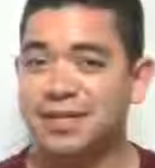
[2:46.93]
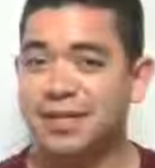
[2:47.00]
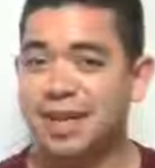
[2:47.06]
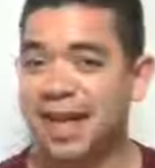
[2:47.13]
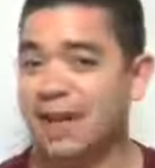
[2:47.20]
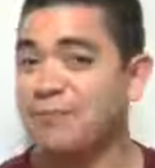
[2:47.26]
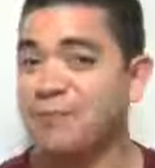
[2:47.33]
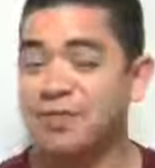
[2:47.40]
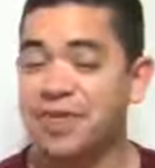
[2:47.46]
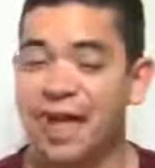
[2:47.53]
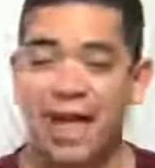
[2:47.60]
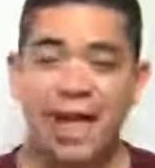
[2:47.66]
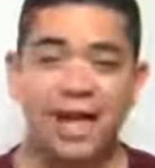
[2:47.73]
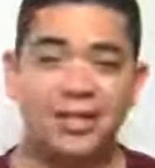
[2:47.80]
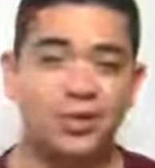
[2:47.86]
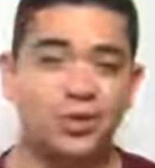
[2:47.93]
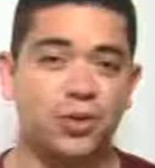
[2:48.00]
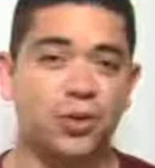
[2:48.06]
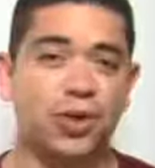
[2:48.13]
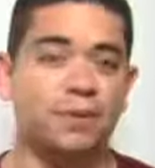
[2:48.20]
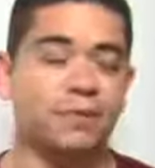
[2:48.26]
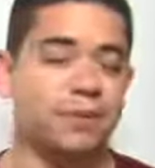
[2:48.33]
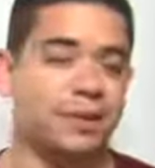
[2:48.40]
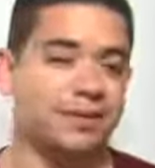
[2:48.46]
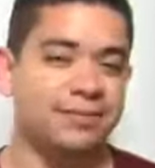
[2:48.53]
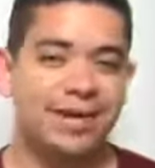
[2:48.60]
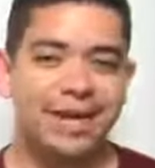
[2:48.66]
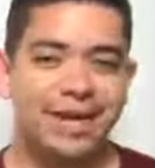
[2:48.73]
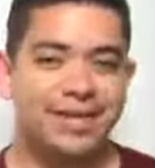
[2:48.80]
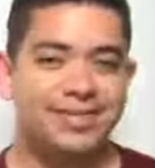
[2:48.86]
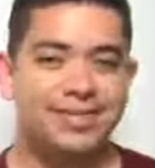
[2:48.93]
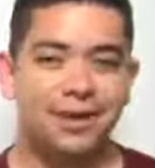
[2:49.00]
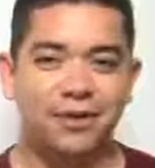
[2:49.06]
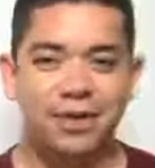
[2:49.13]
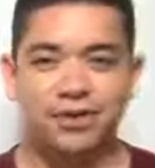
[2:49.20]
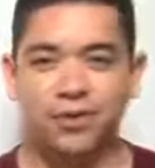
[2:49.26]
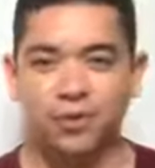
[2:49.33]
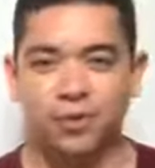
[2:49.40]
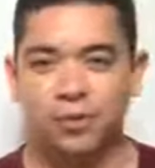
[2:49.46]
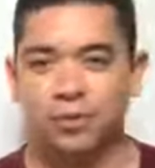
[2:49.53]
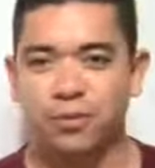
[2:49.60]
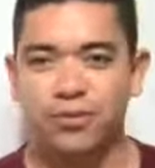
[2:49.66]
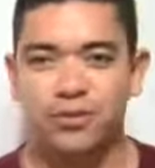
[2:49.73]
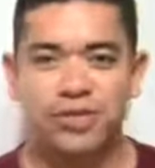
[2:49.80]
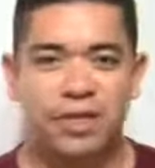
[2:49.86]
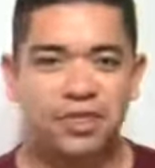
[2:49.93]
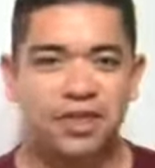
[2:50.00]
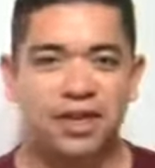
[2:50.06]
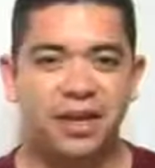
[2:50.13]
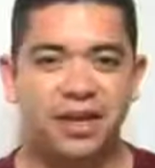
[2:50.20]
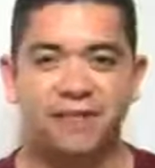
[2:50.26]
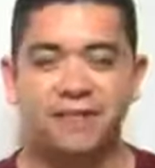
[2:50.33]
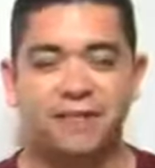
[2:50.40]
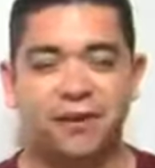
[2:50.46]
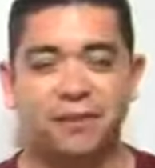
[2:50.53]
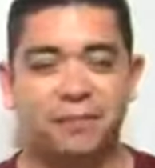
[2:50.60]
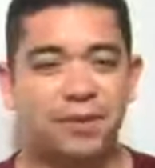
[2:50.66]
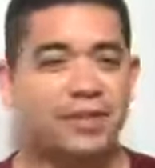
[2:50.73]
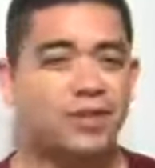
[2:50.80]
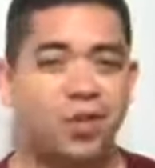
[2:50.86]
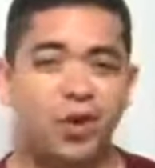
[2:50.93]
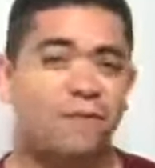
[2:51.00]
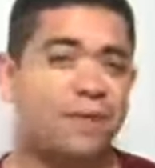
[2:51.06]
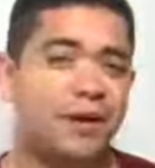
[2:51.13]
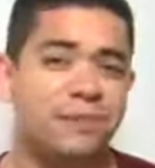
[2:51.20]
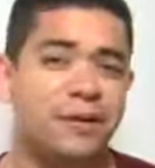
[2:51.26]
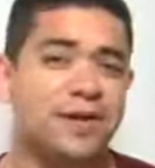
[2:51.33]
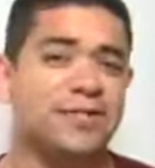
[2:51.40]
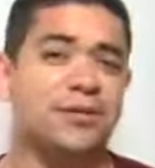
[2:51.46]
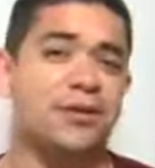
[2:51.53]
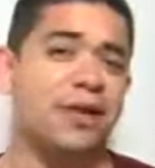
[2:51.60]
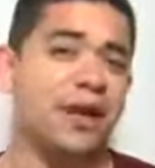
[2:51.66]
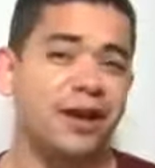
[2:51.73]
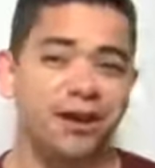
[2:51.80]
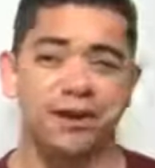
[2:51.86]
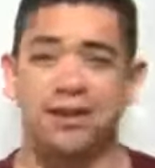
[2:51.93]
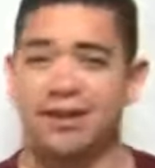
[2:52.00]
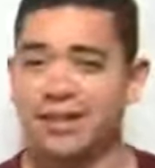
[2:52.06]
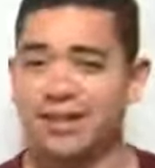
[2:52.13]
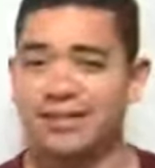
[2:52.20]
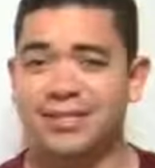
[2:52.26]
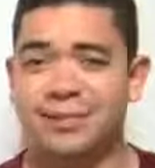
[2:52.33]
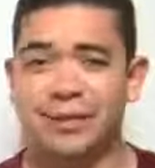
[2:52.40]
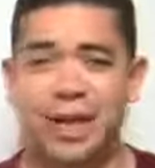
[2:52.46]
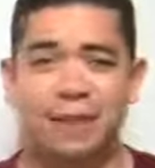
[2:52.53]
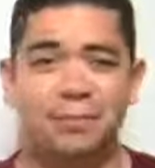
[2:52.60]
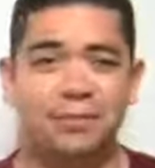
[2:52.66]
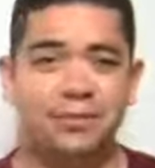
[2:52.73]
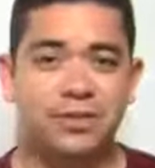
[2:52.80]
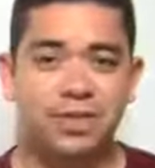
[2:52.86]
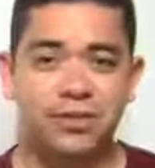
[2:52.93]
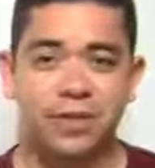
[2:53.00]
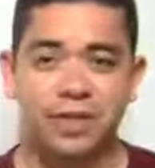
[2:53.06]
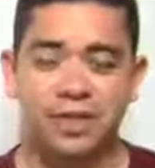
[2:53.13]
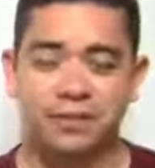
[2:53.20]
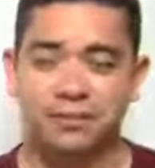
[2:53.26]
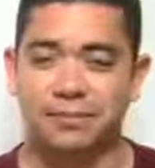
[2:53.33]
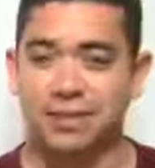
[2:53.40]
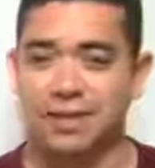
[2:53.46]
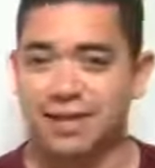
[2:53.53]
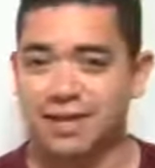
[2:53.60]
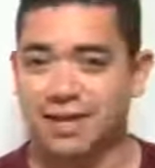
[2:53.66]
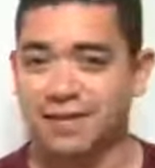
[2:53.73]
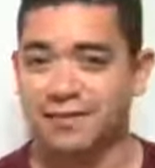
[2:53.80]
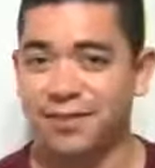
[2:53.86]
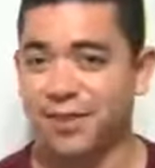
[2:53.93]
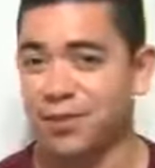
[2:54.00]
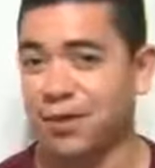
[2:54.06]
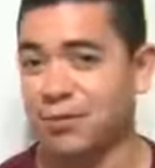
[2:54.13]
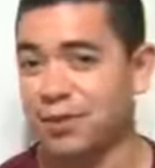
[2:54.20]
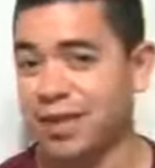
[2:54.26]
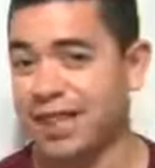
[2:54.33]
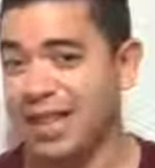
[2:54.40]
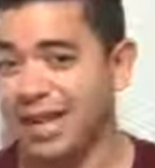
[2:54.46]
the game with Android. But still, these are rumors, nothing confirmed, but the 12 petabytes are there. Let's see what Apple does with them, given they're already